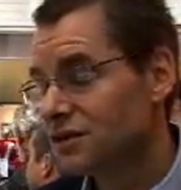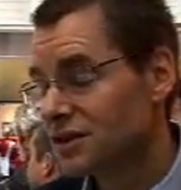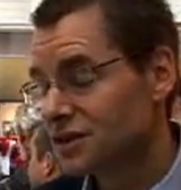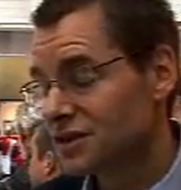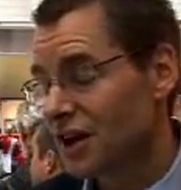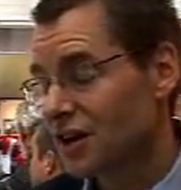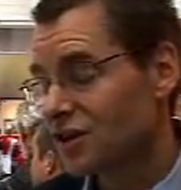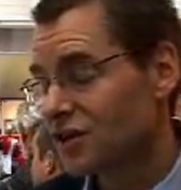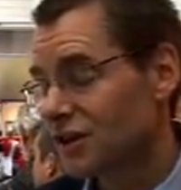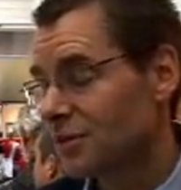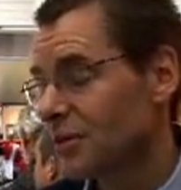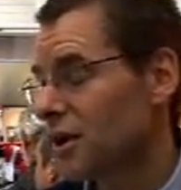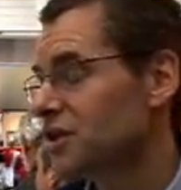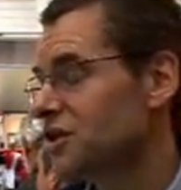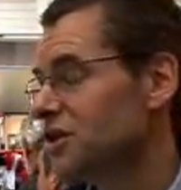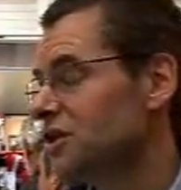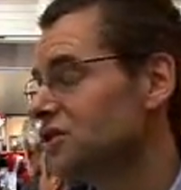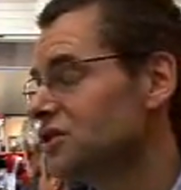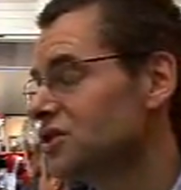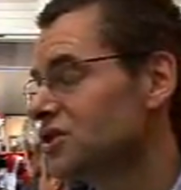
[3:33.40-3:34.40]
design theme
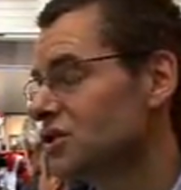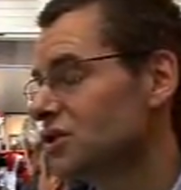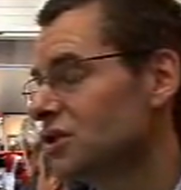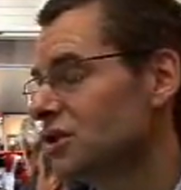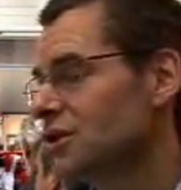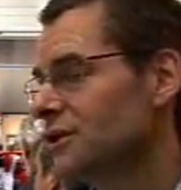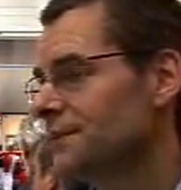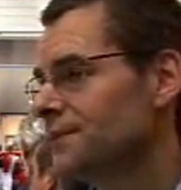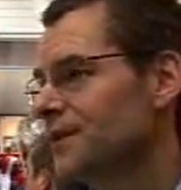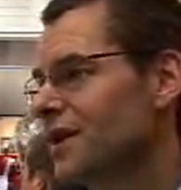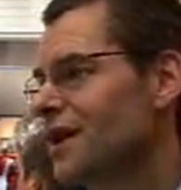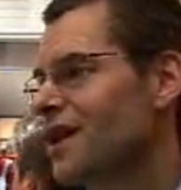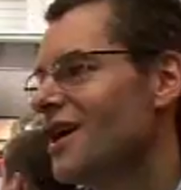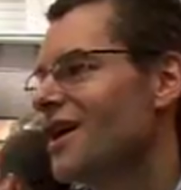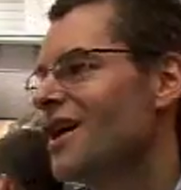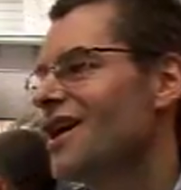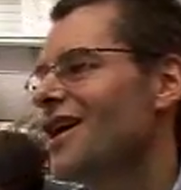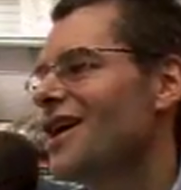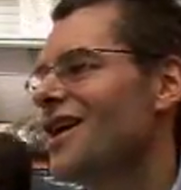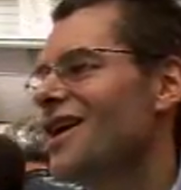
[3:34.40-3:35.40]
on the interior,
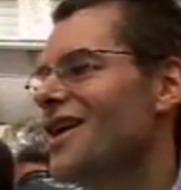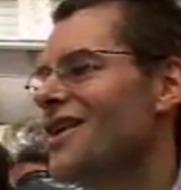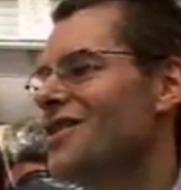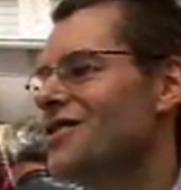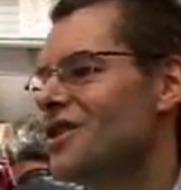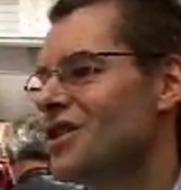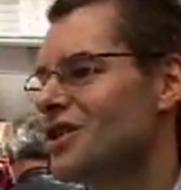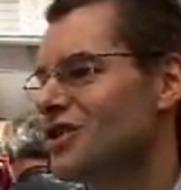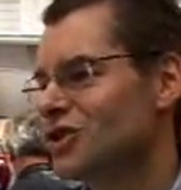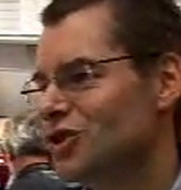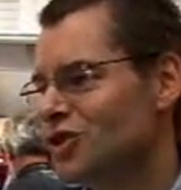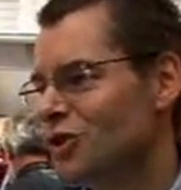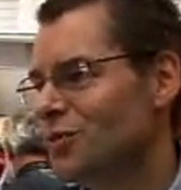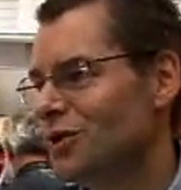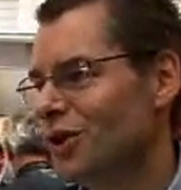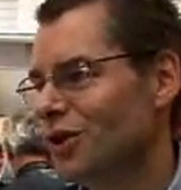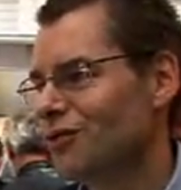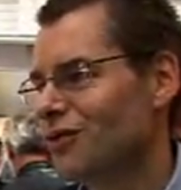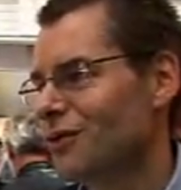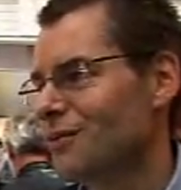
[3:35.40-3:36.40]
and then you
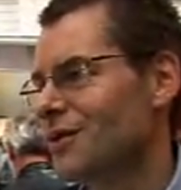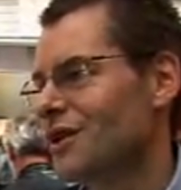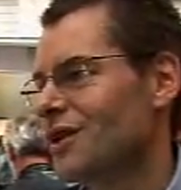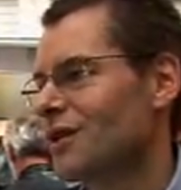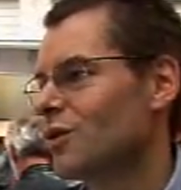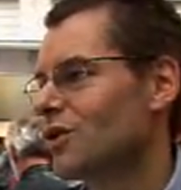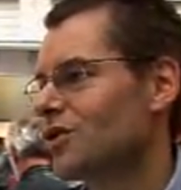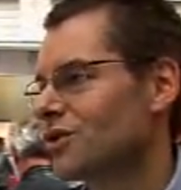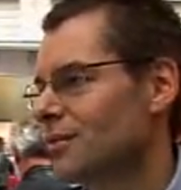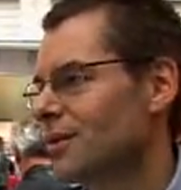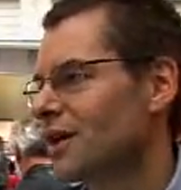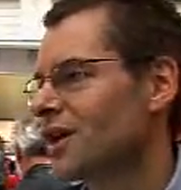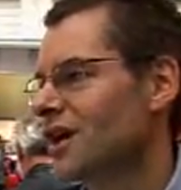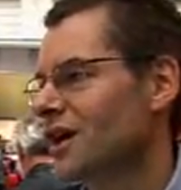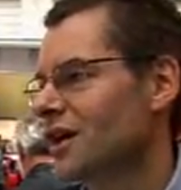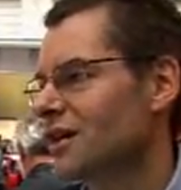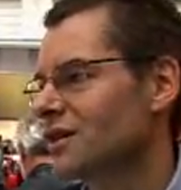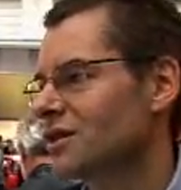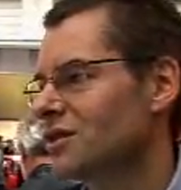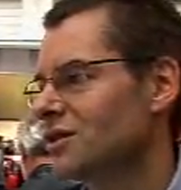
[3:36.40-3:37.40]
build from there with the
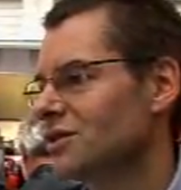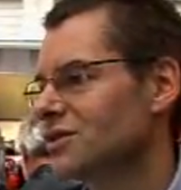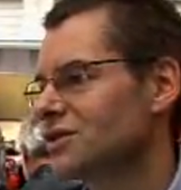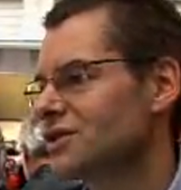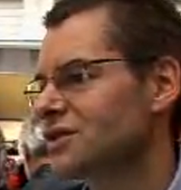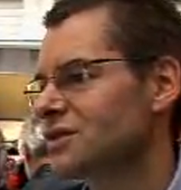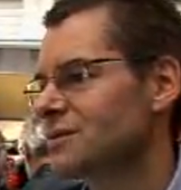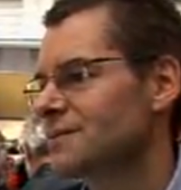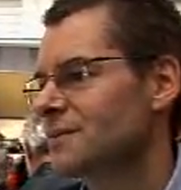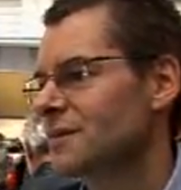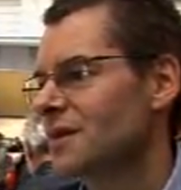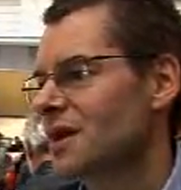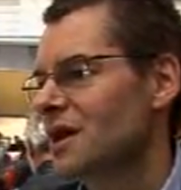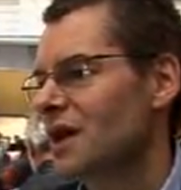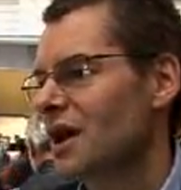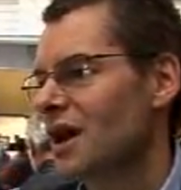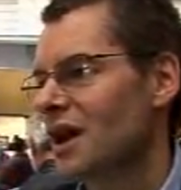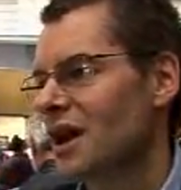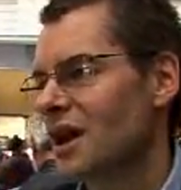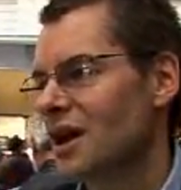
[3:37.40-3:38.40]
mechanicals
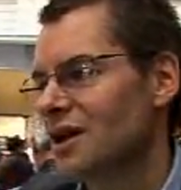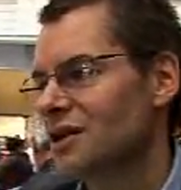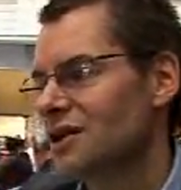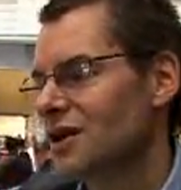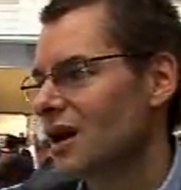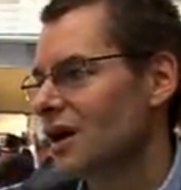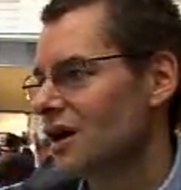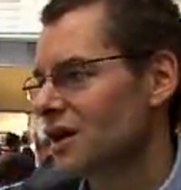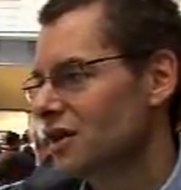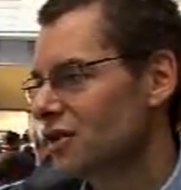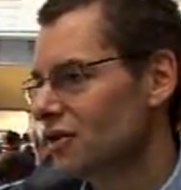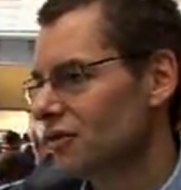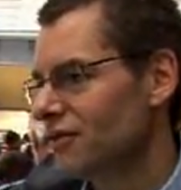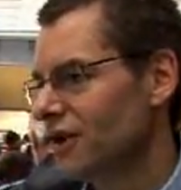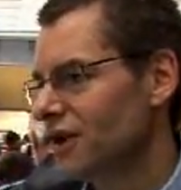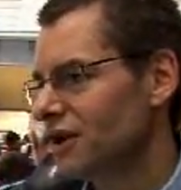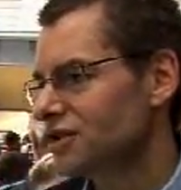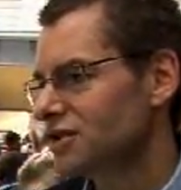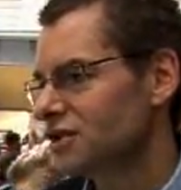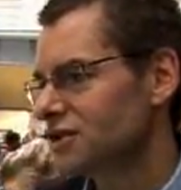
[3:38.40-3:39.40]
and
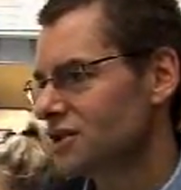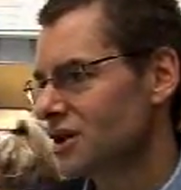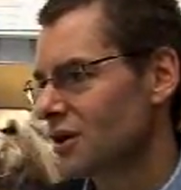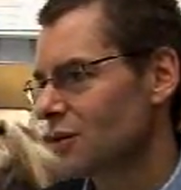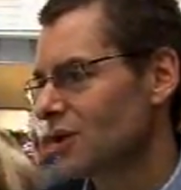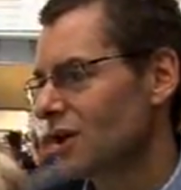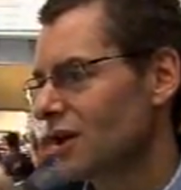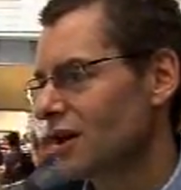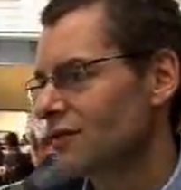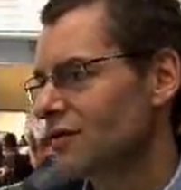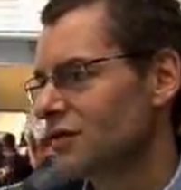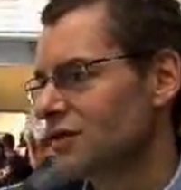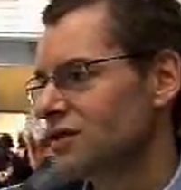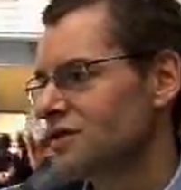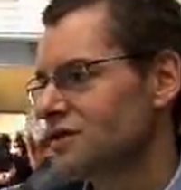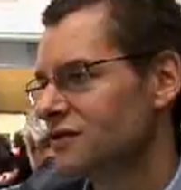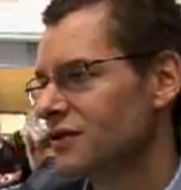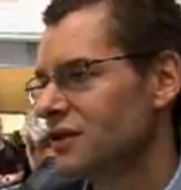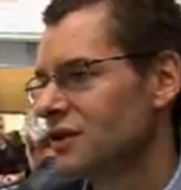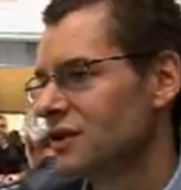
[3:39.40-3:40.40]
innovations that we have in
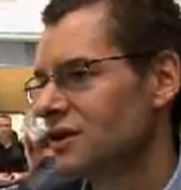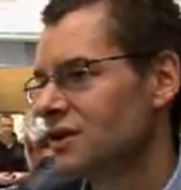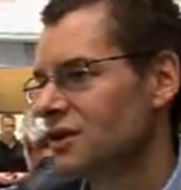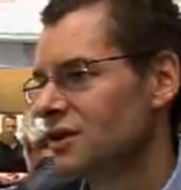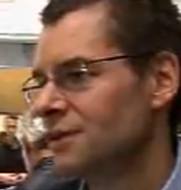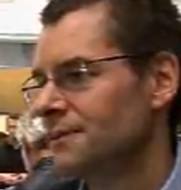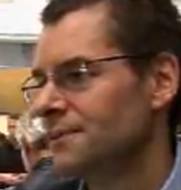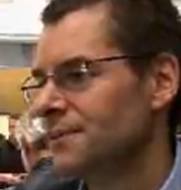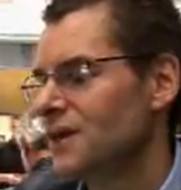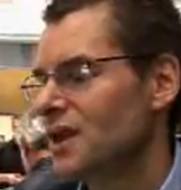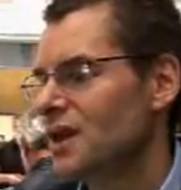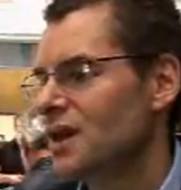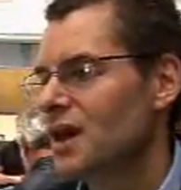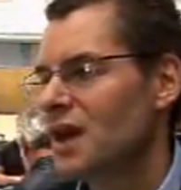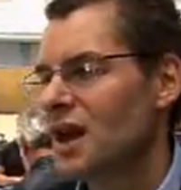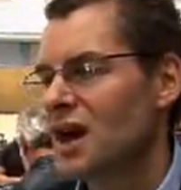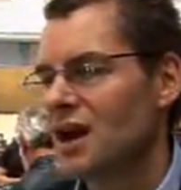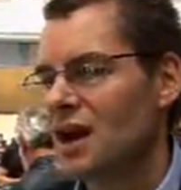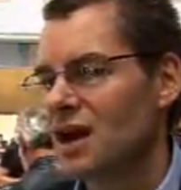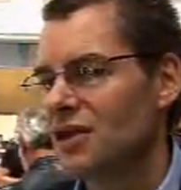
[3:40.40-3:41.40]
this vehicle.
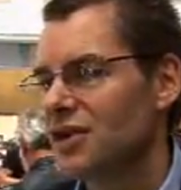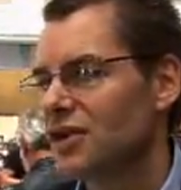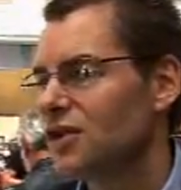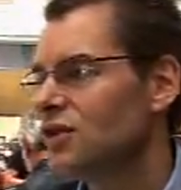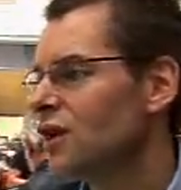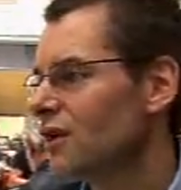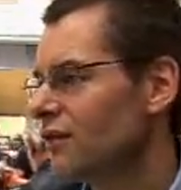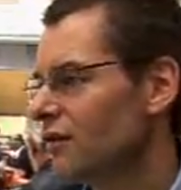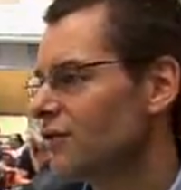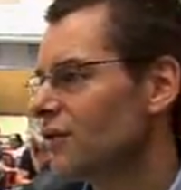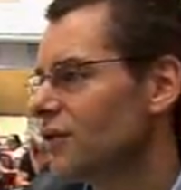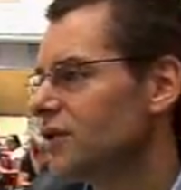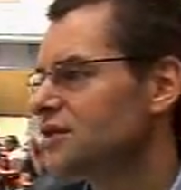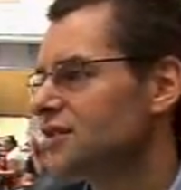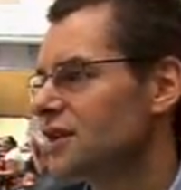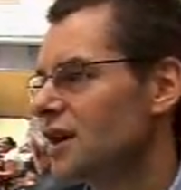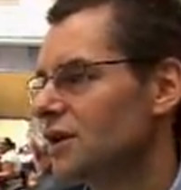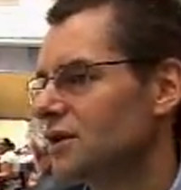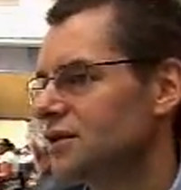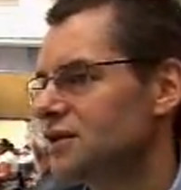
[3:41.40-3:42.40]
And I think you have a very
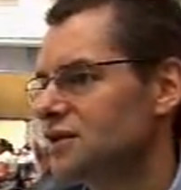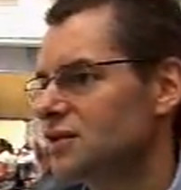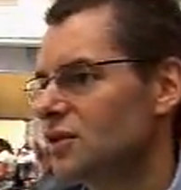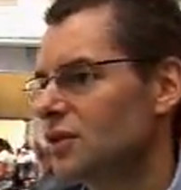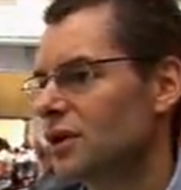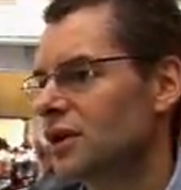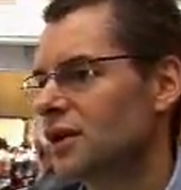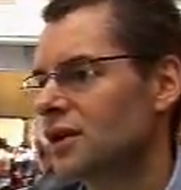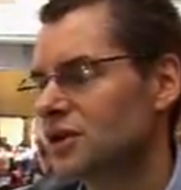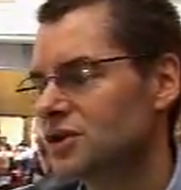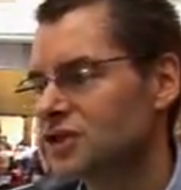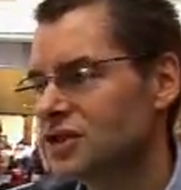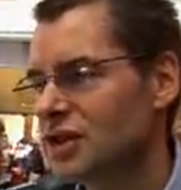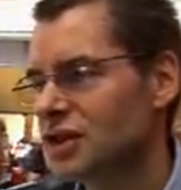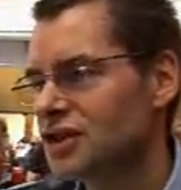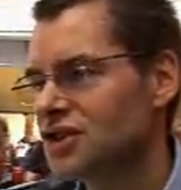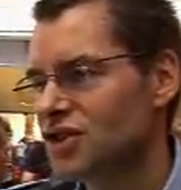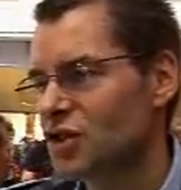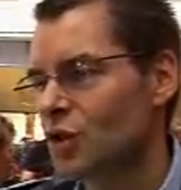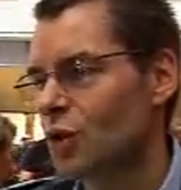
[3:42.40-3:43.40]
solid story, and it's
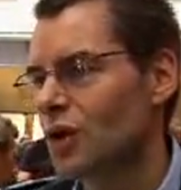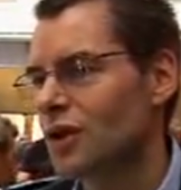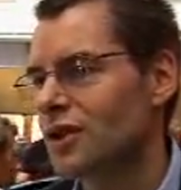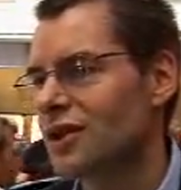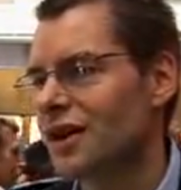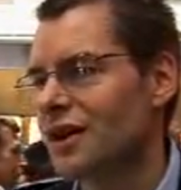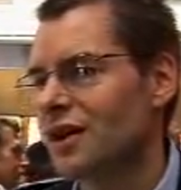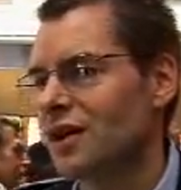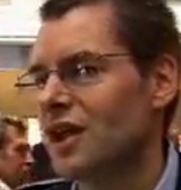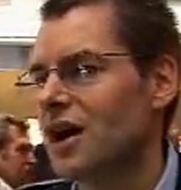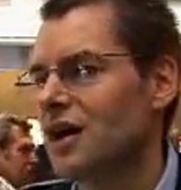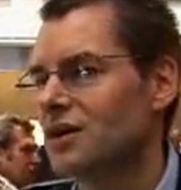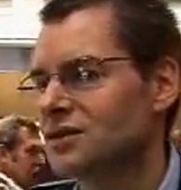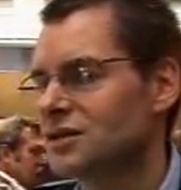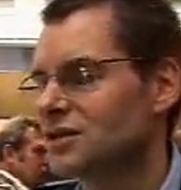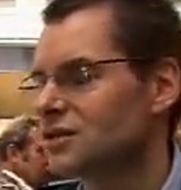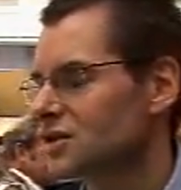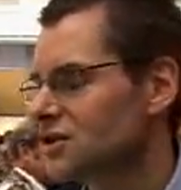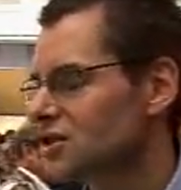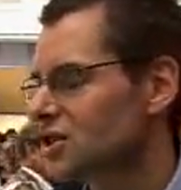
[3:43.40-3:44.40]
a story that
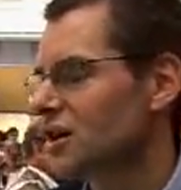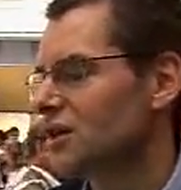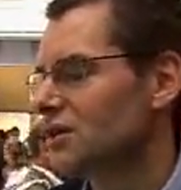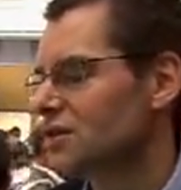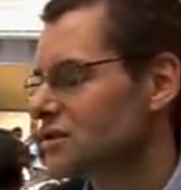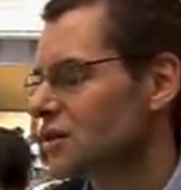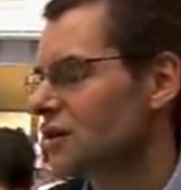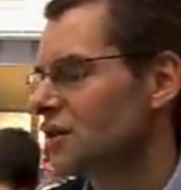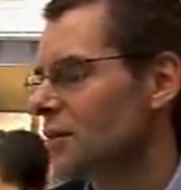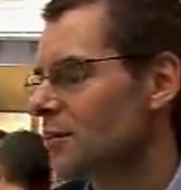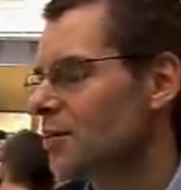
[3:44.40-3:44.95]
allows us to challenge our